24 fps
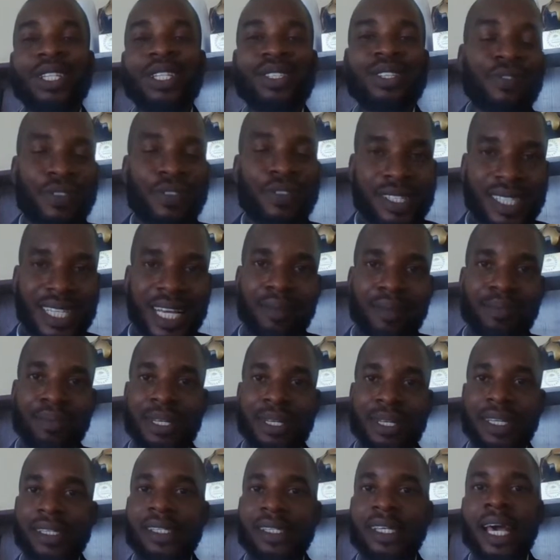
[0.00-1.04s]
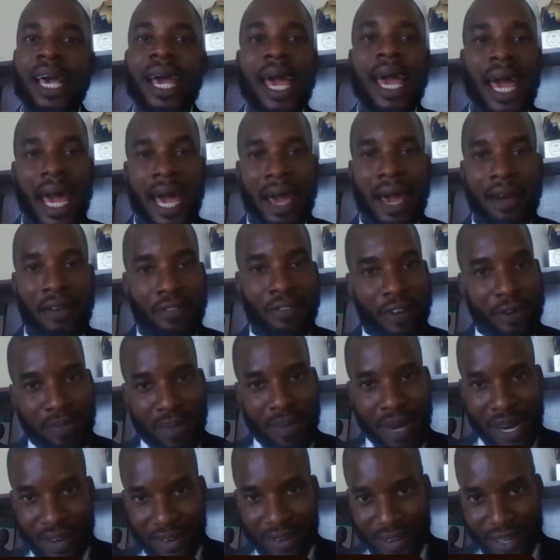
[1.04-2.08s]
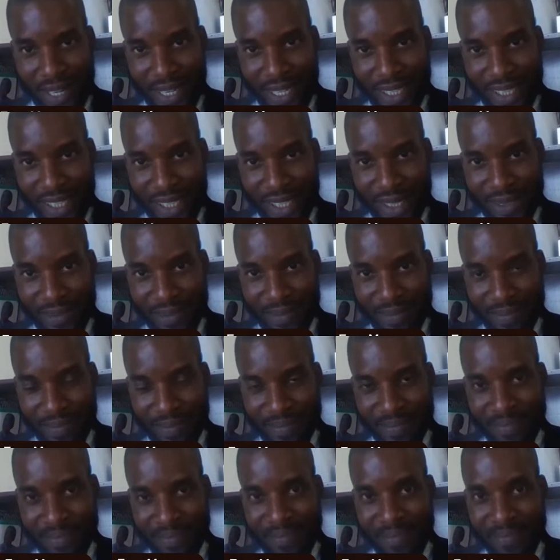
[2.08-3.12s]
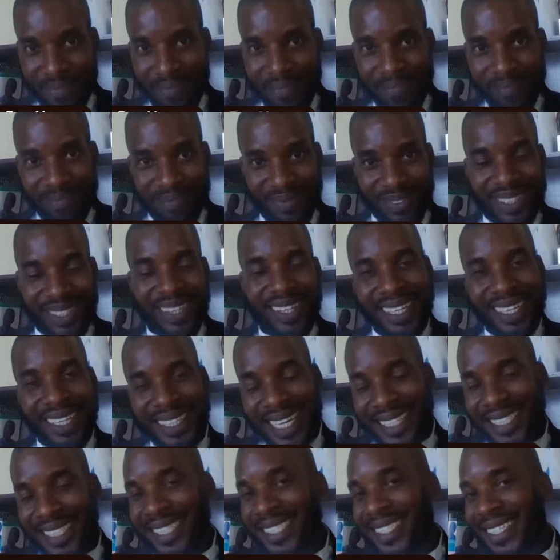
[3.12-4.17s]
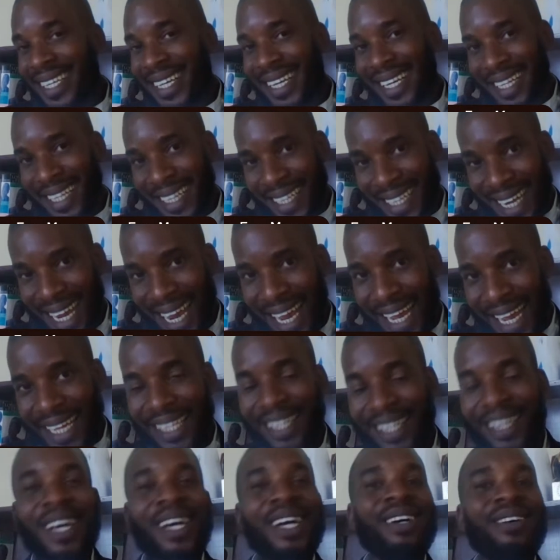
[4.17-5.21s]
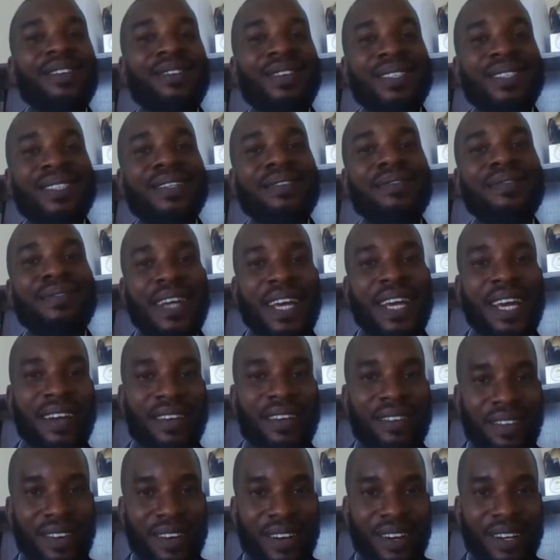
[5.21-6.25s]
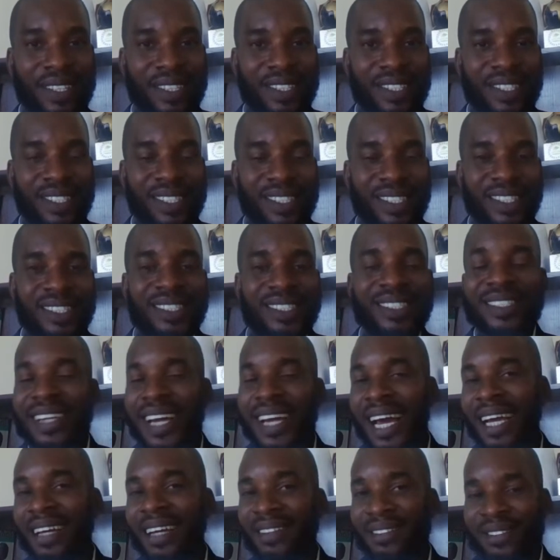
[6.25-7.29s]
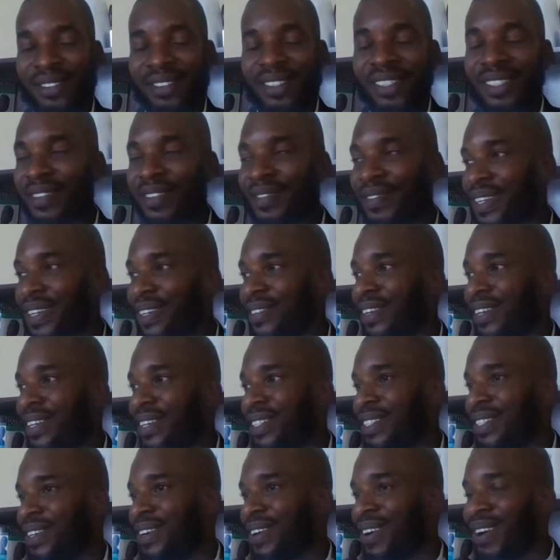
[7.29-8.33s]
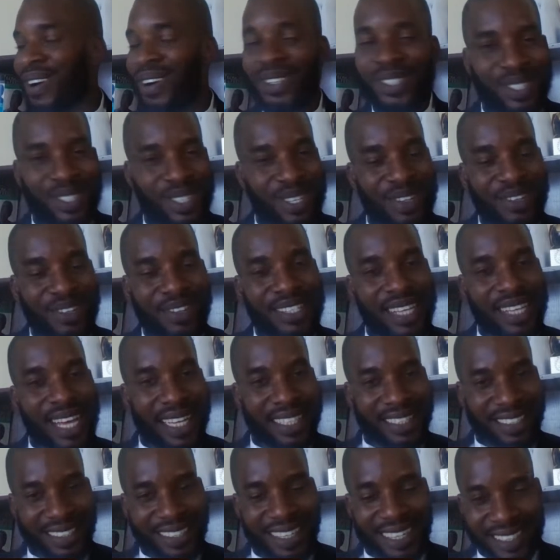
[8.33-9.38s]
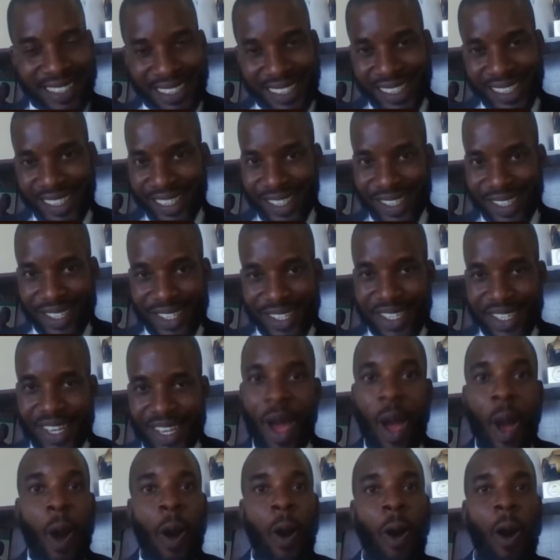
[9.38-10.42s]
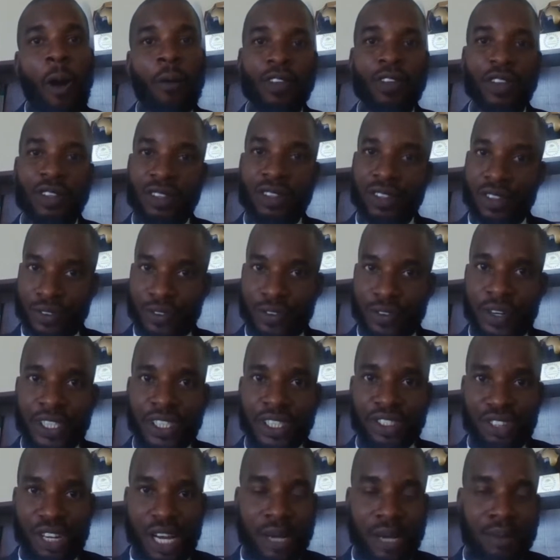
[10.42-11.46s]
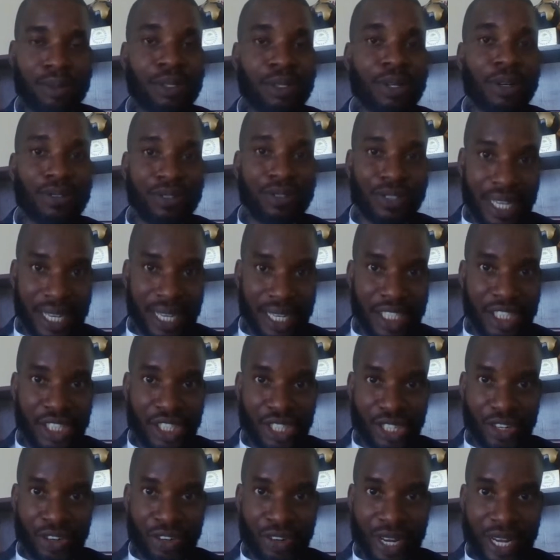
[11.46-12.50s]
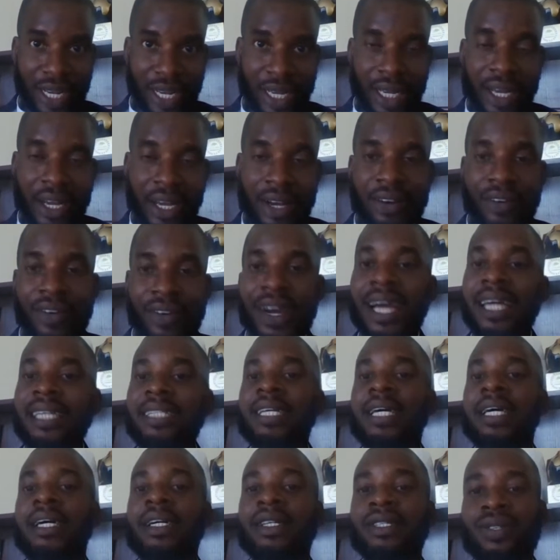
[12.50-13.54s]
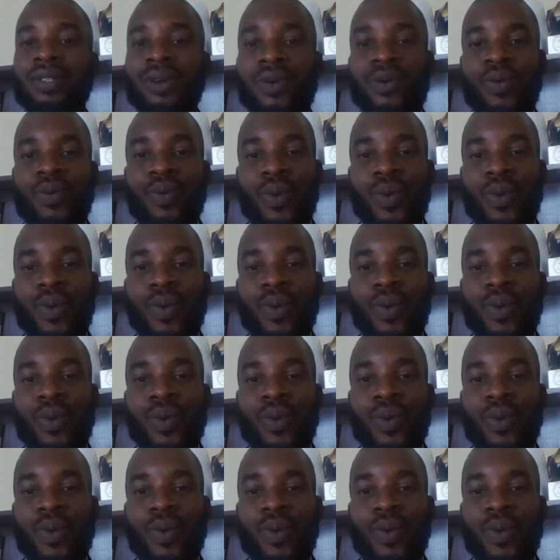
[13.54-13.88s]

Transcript: So the first type is every marriage that is in line with the various tribes, with various customs and traditions of the different tribes of Nigeria, right? So